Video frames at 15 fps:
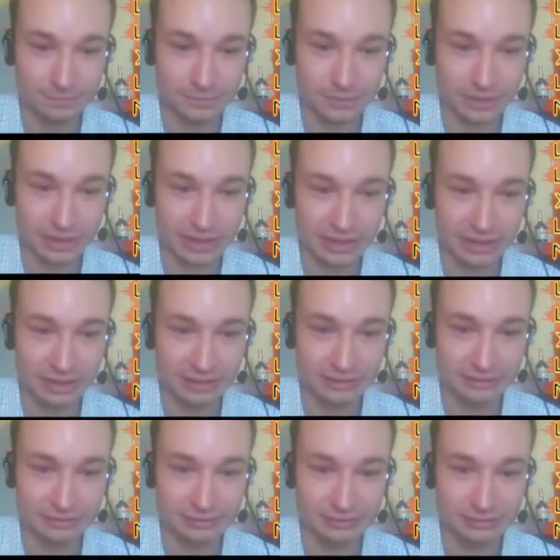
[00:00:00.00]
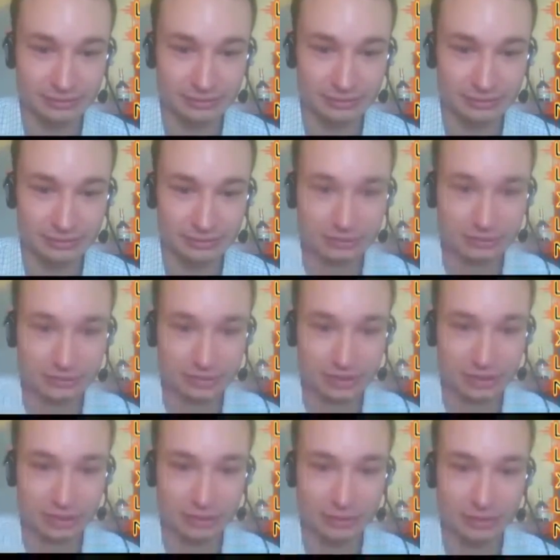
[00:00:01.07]
Okay.
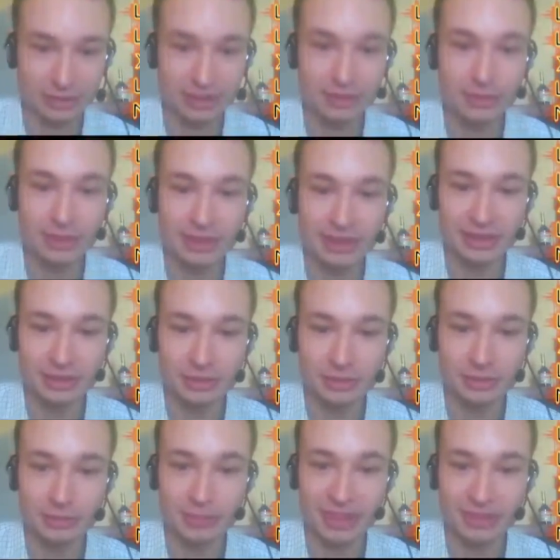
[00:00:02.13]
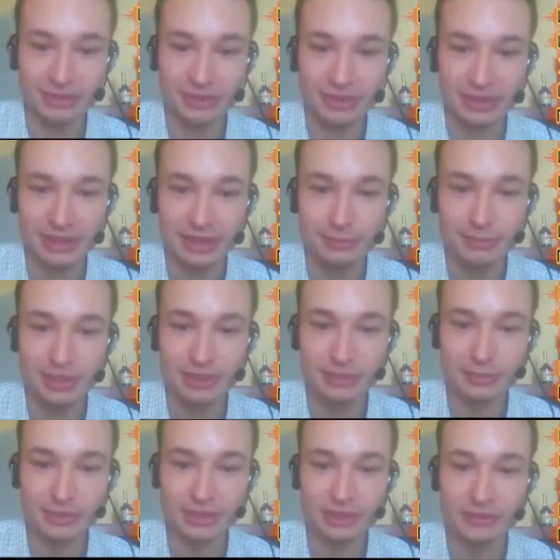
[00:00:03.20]
So this one, a good place to send it because
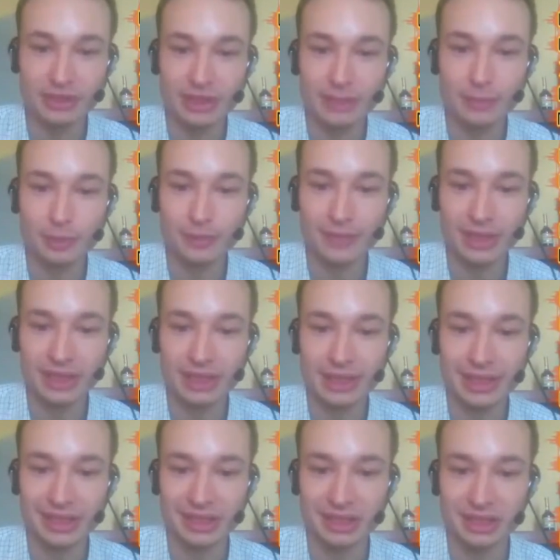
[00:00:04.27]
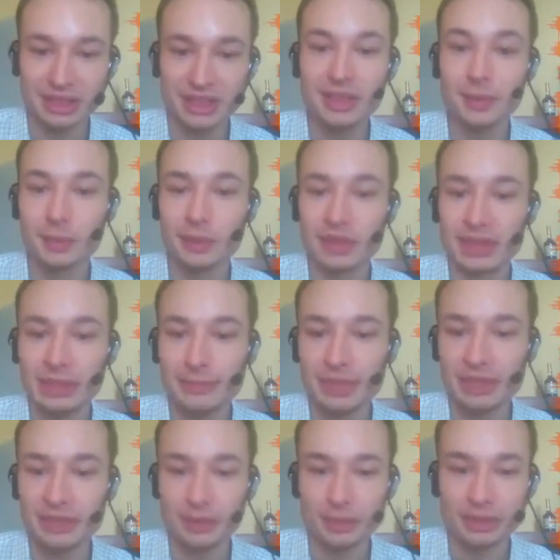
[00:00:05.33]
most of the time we find an NG reclaiming
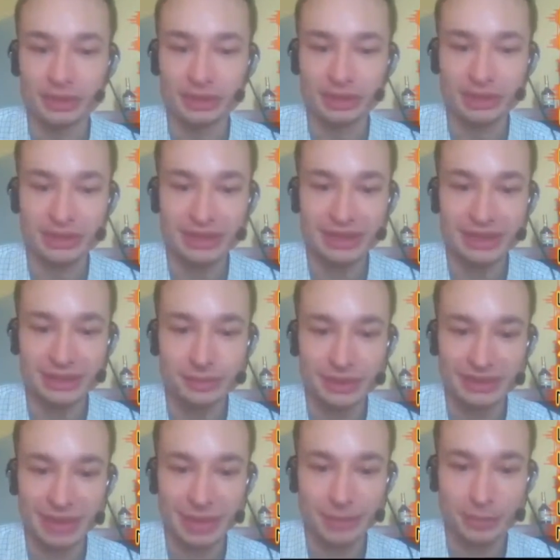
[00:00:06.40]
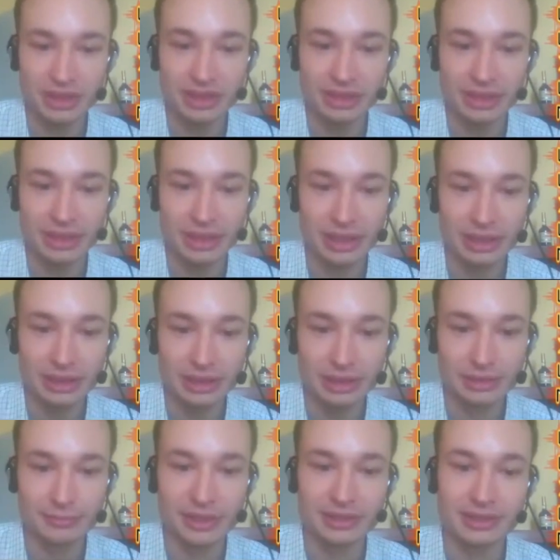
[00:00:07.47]
the rocks, and that's what's happening.
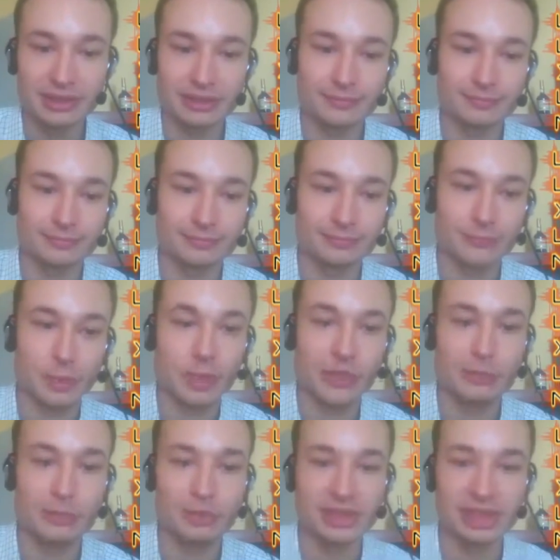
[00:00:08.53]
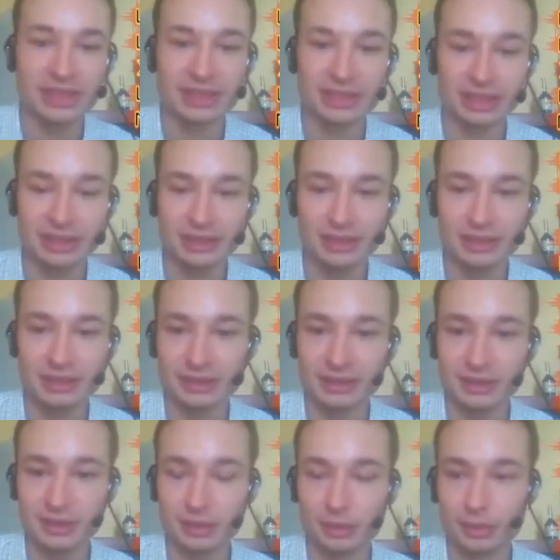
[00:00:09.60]
But well protected,
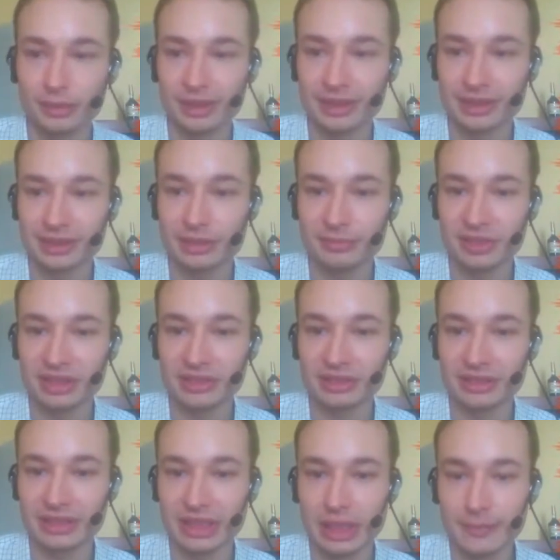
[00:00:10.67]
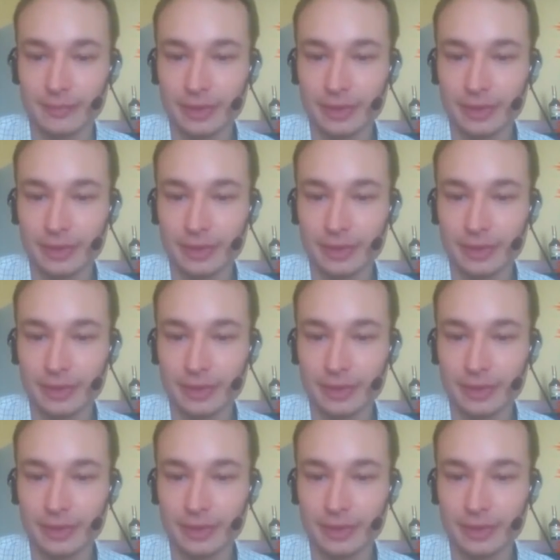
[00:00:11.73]
the Aurora stopped it on time.